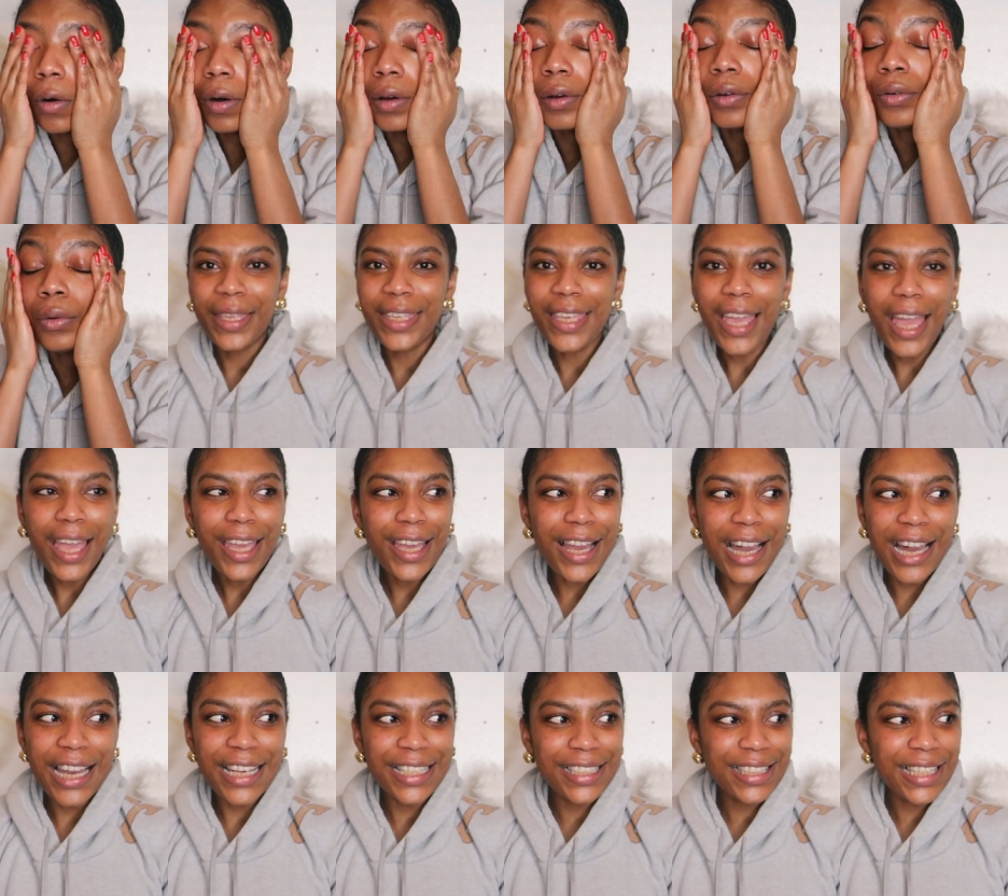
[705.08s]
oil. But yeah,
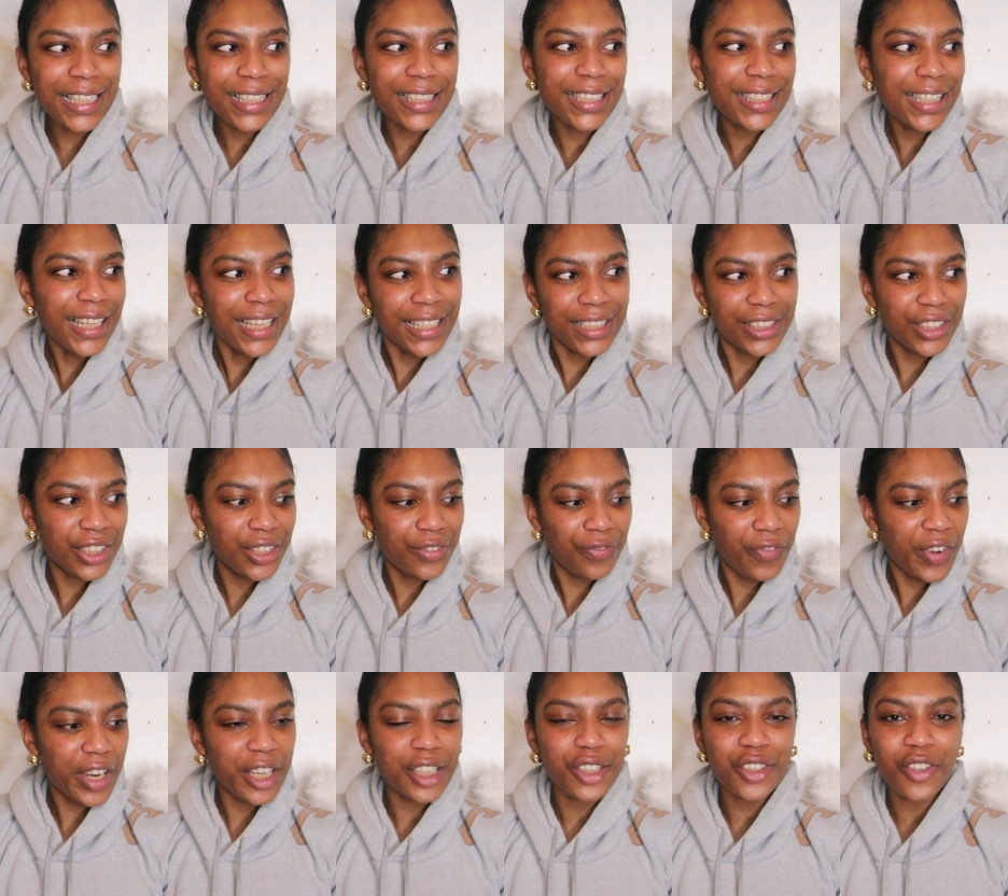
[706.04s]
guys, that's it. Just
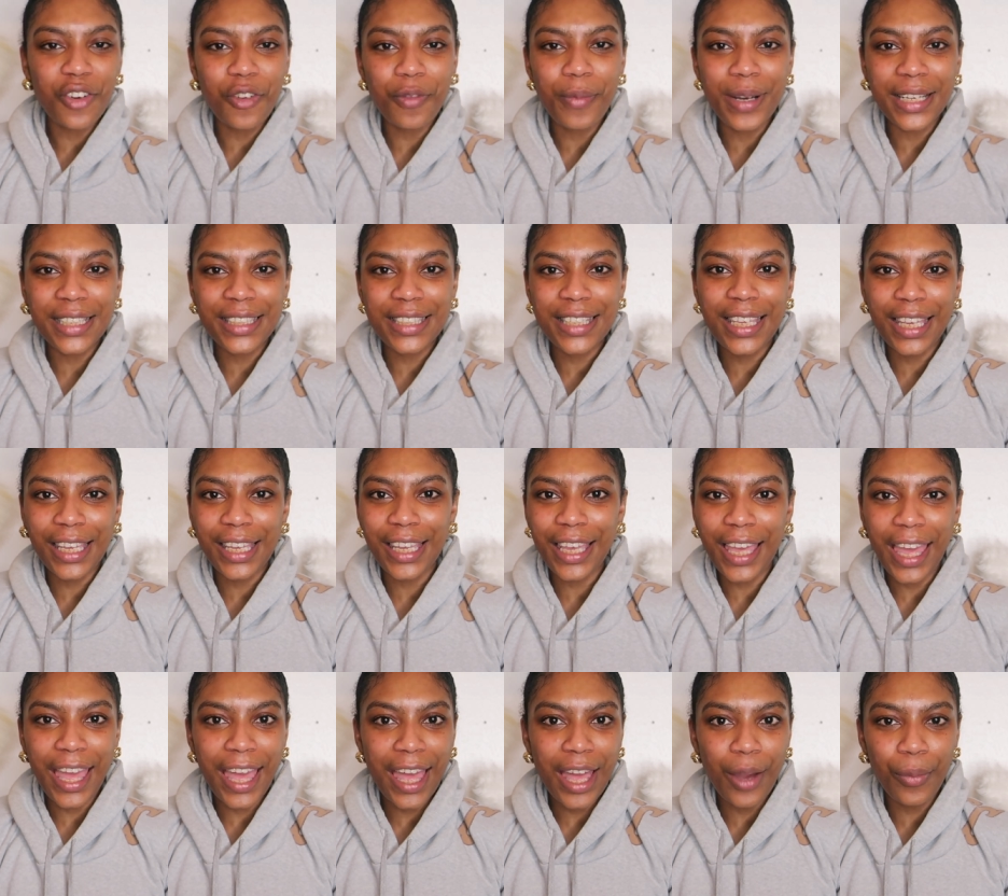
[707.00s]
finished off my
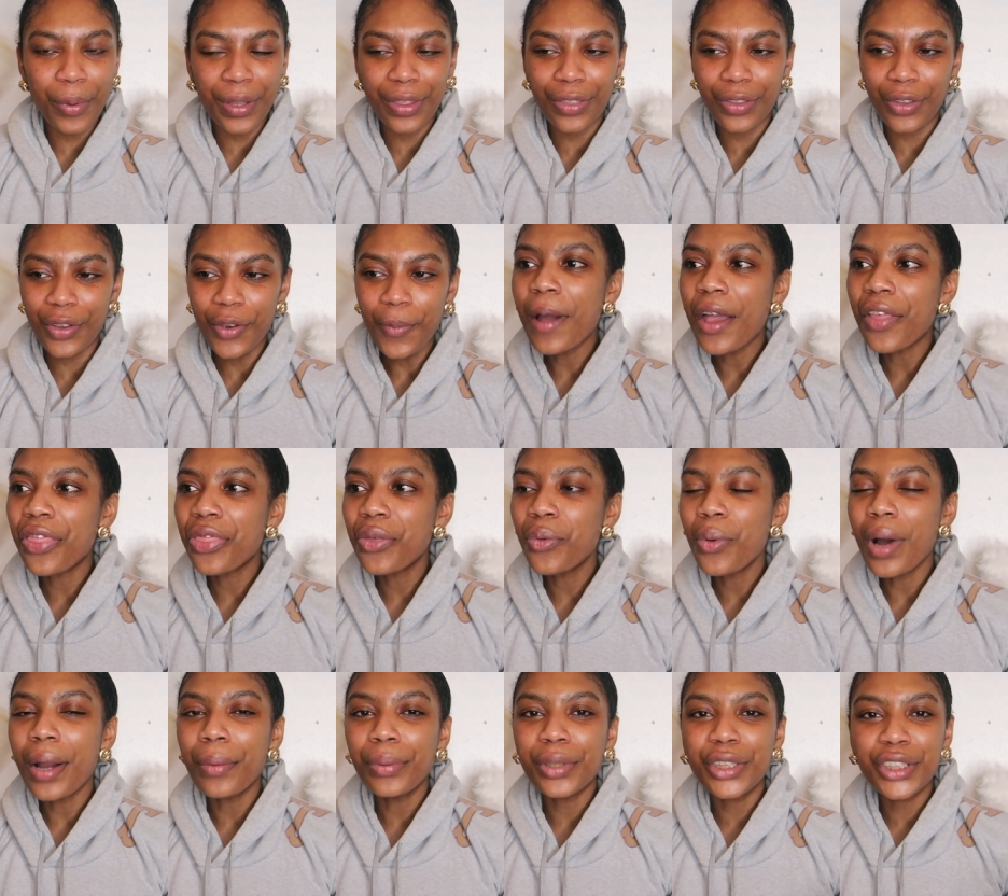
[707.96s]
skincare with you. I
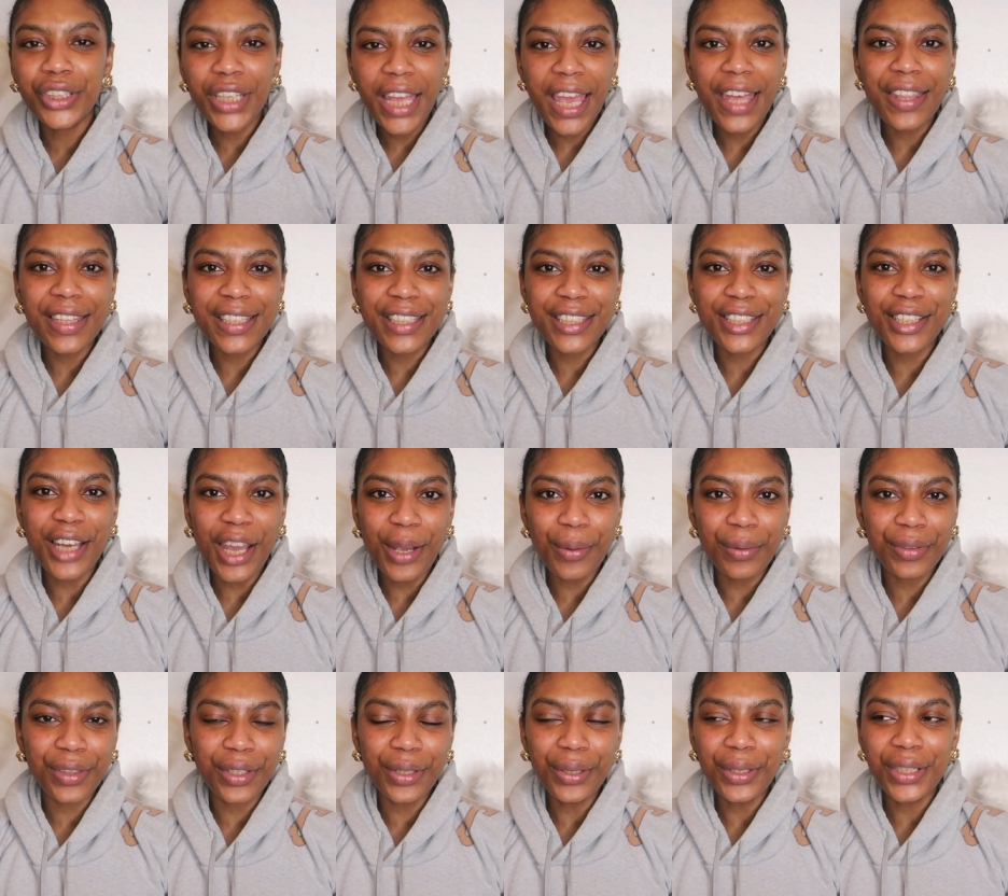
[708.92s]
thought I would share this night
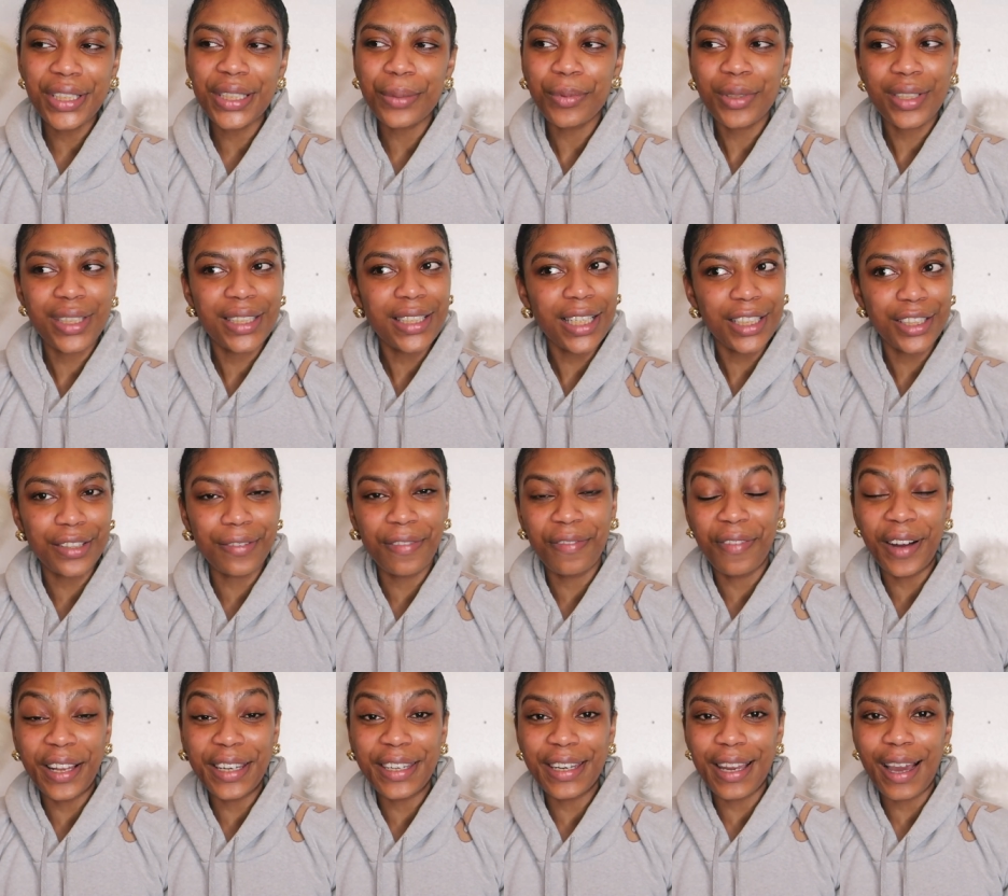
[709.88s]
with you because it was such a
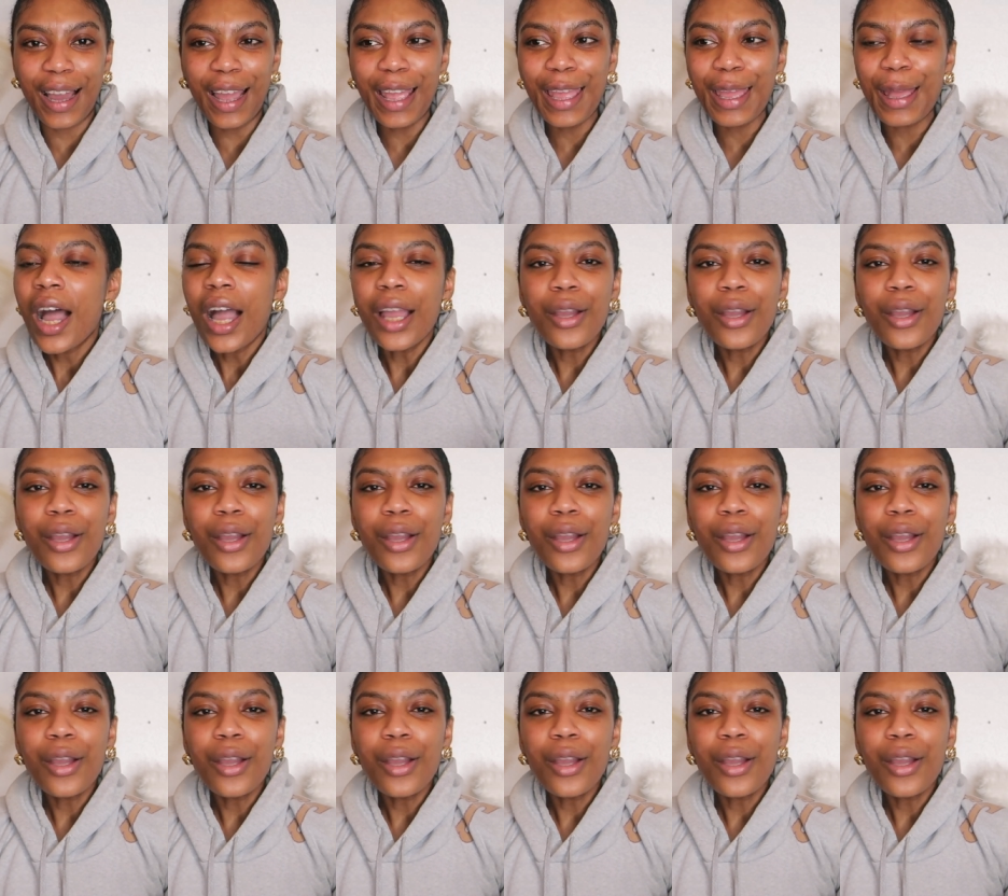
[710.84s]
fun night.